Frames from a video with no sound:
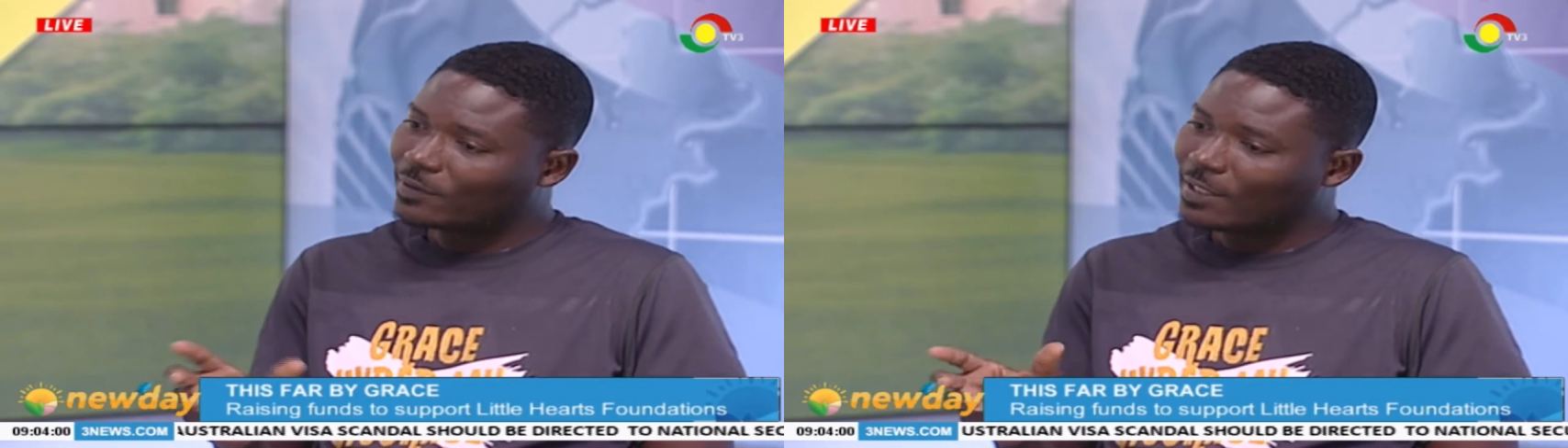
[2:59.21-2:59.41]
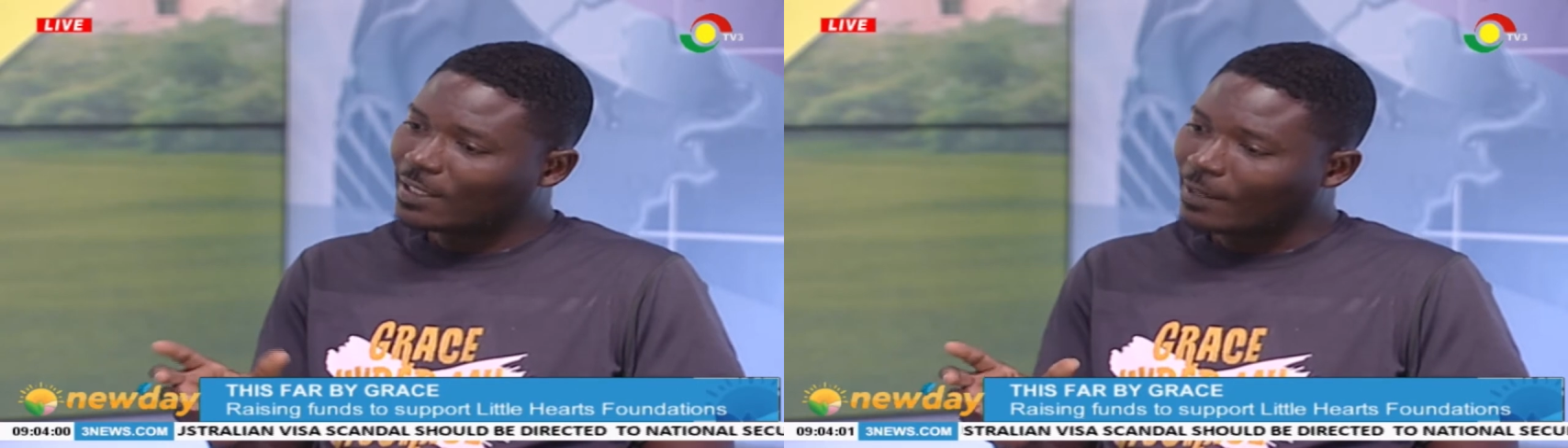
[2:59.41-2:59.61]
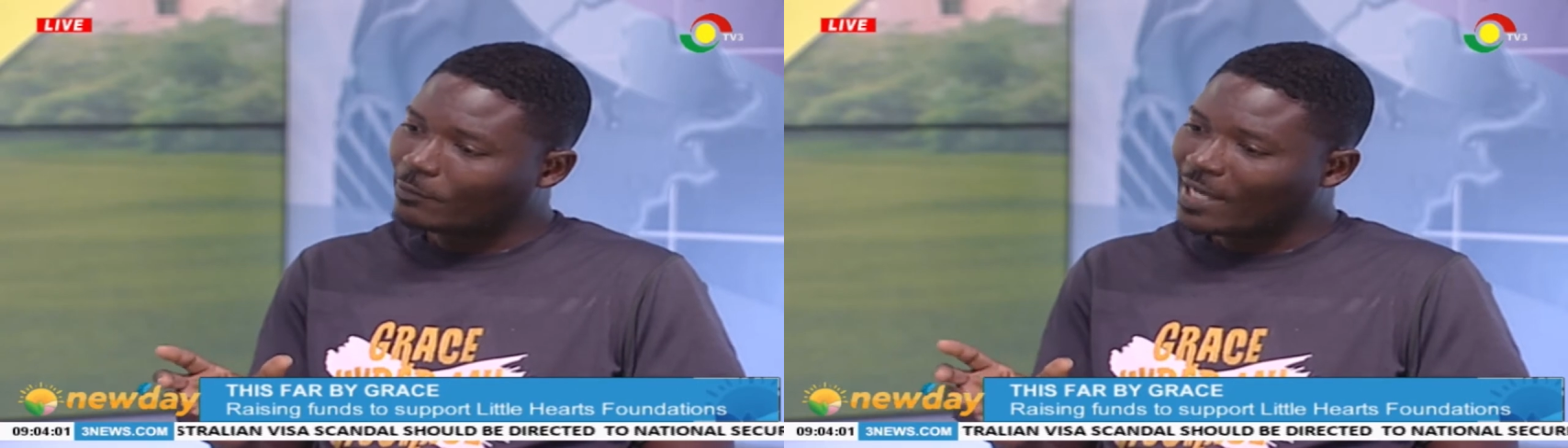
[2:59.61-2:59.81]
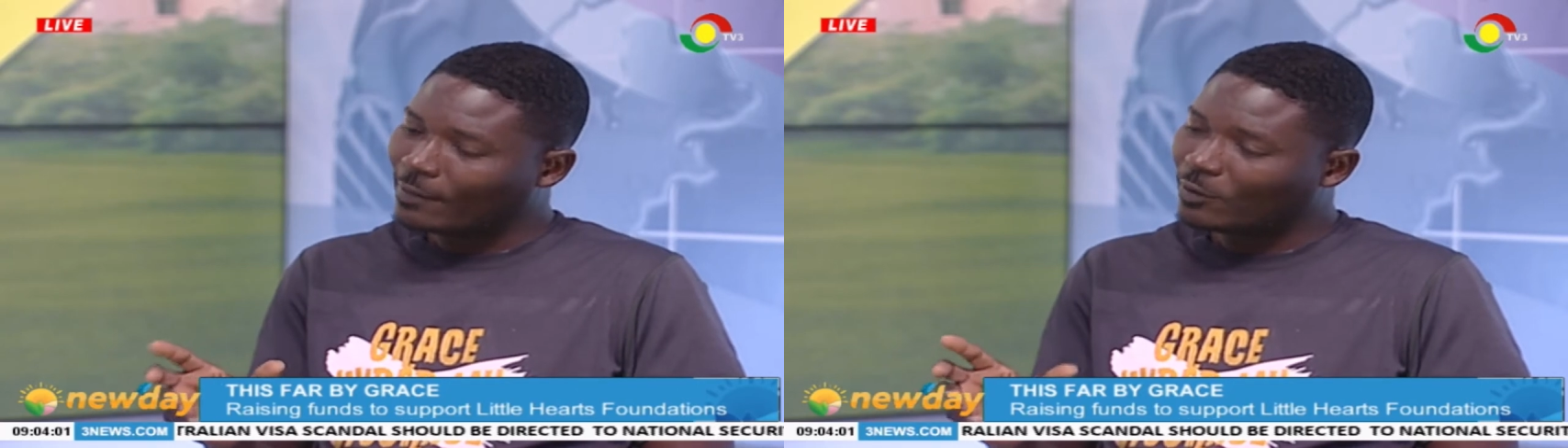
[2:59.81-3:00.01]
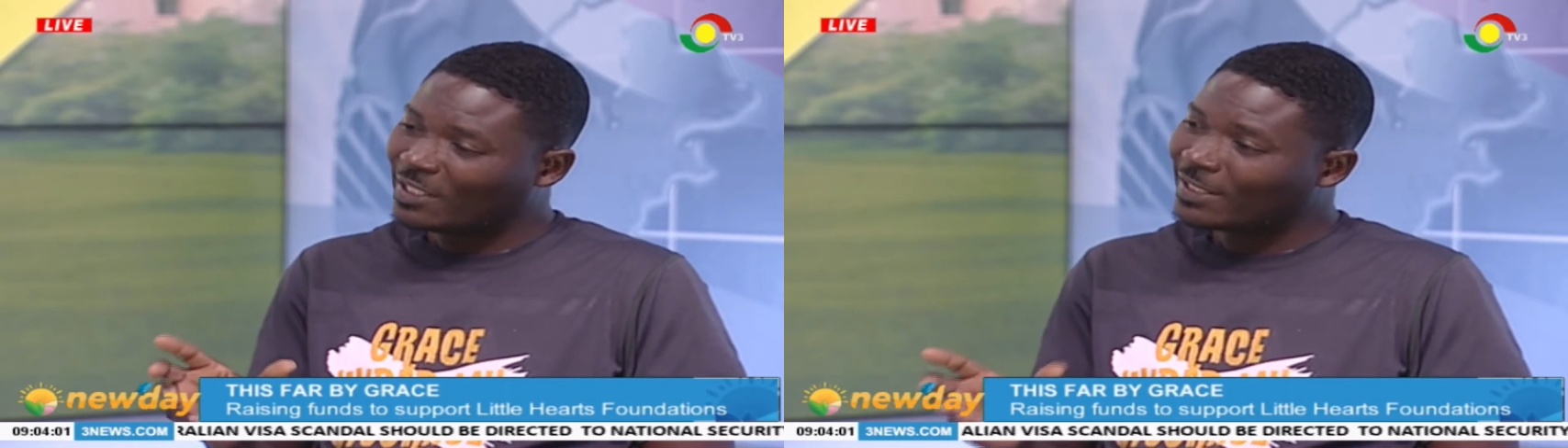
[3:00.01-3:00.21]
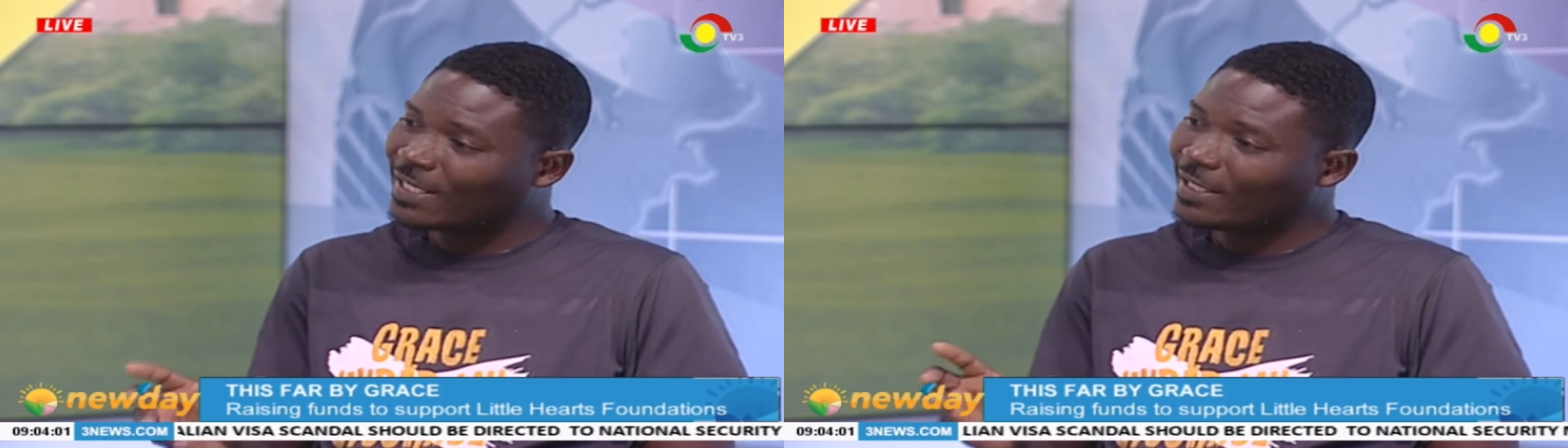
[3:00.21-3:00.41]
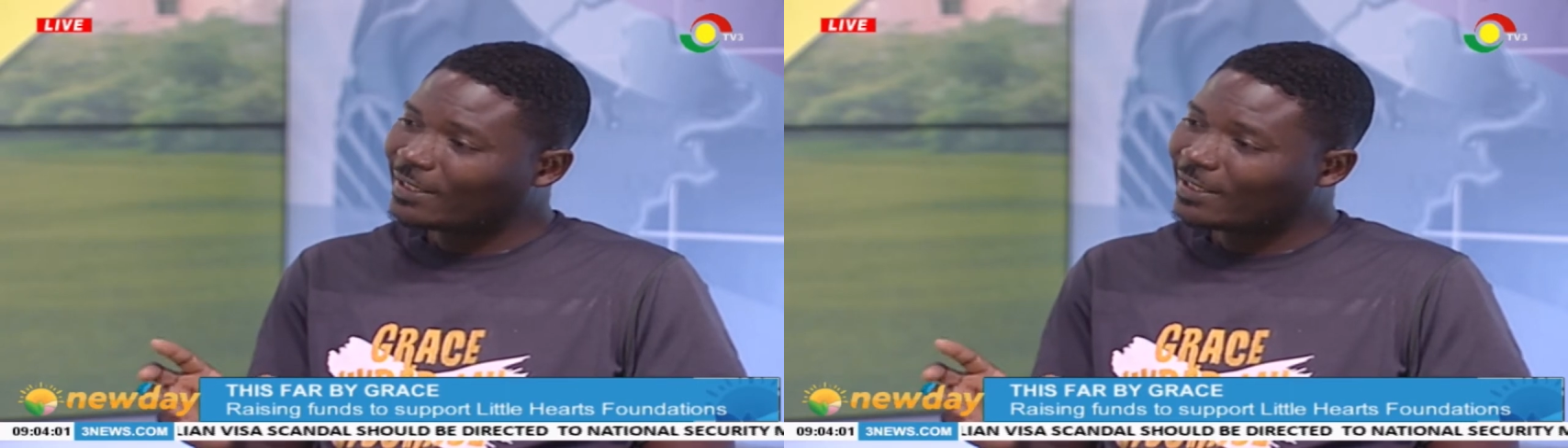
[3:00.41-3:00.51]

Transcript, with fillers: They are we are not in Ghana.